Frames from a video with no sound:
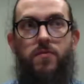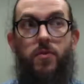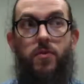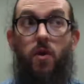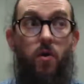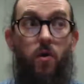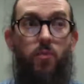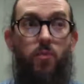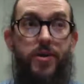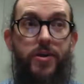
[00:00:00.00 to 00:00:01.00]
If we were
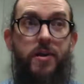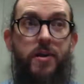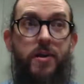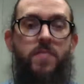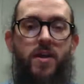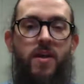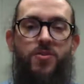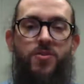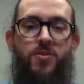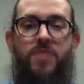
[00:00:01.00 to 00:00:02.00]
all working
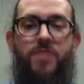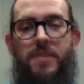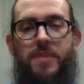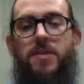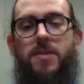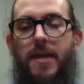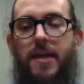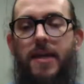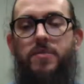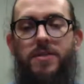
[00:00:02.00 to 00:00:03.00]
24/7 on
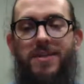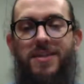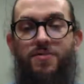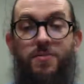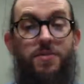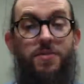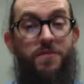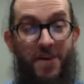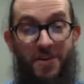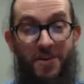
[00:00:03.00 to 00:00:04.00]
I Care If You Listen, it would
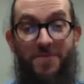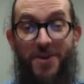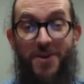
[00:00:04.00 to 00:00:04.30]
be a very,